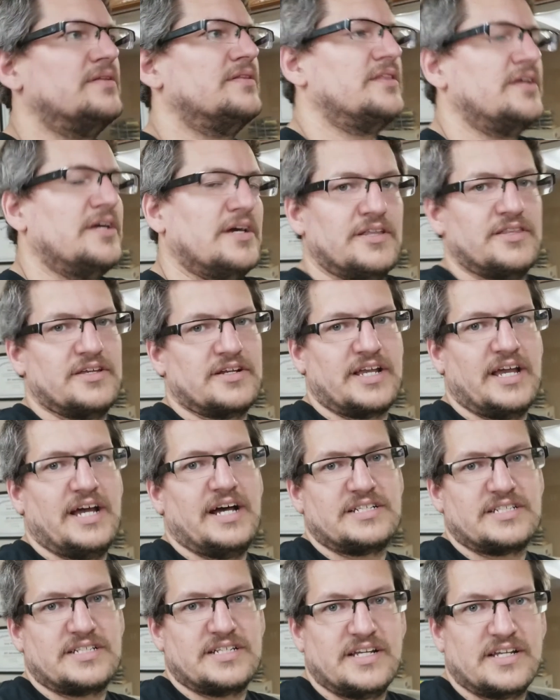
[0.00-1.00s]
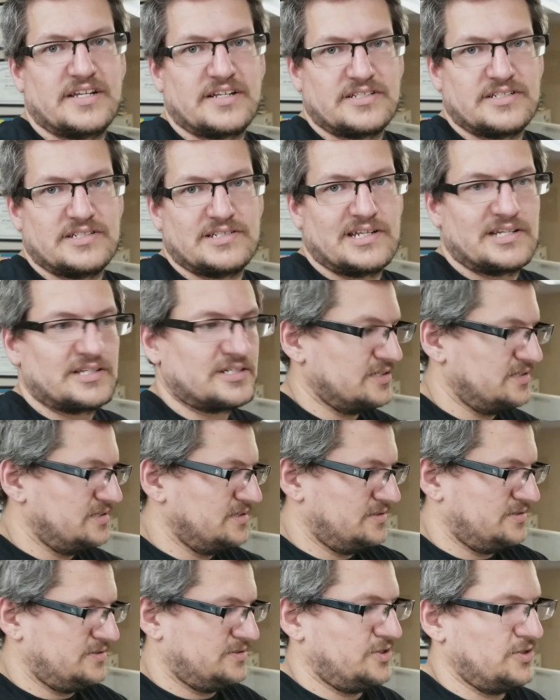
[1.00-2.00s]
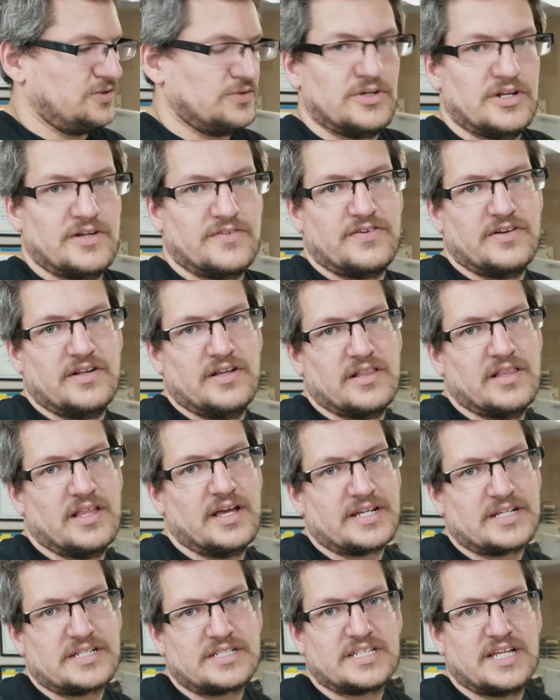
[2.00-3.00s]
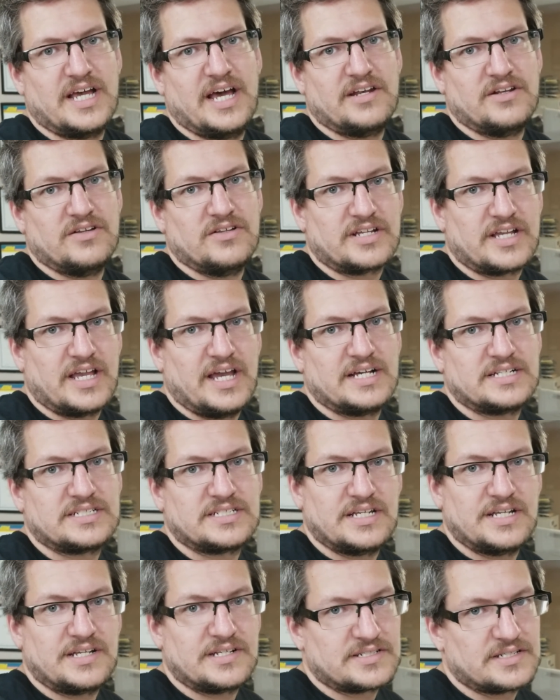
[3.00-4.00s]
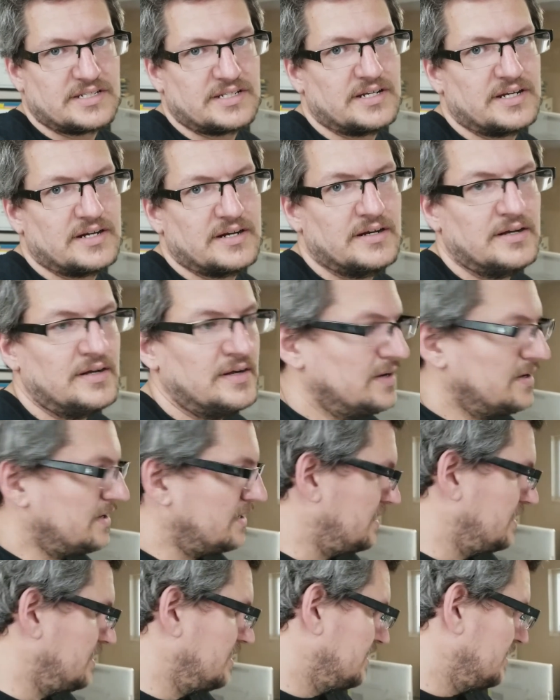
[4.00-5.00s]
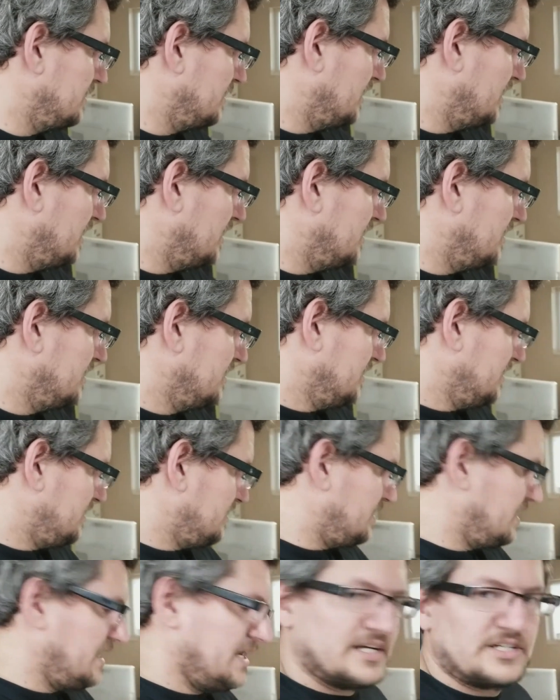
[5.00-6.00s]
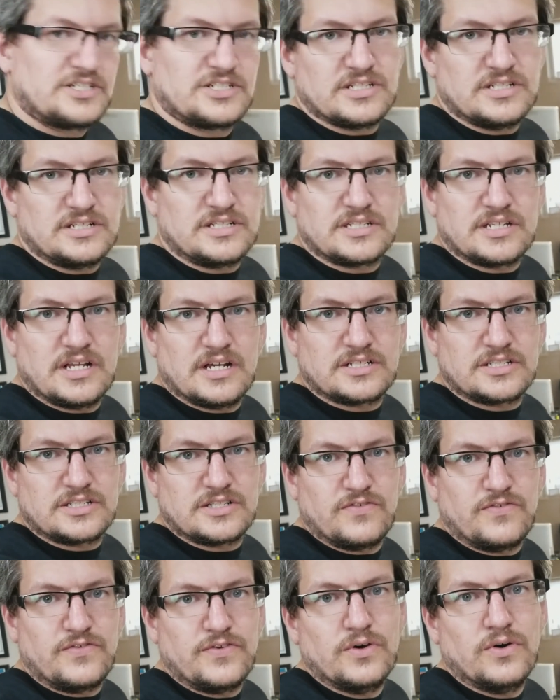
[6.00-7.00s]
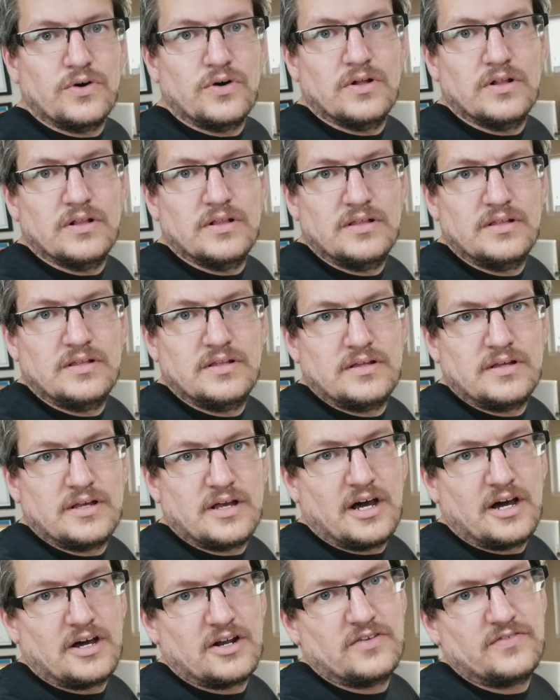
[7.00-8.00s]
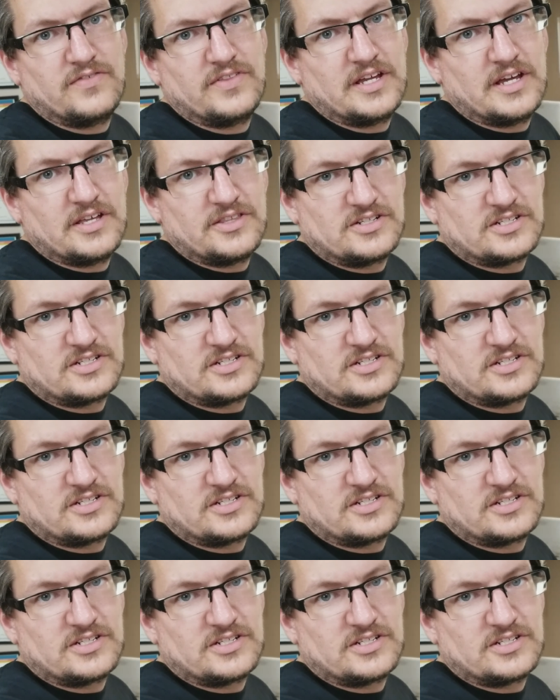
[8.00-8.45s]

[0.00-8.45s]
the other gas tank, because there's actually 2 different like saddle gas tanks in here, and that actually sucks the fuel out of the other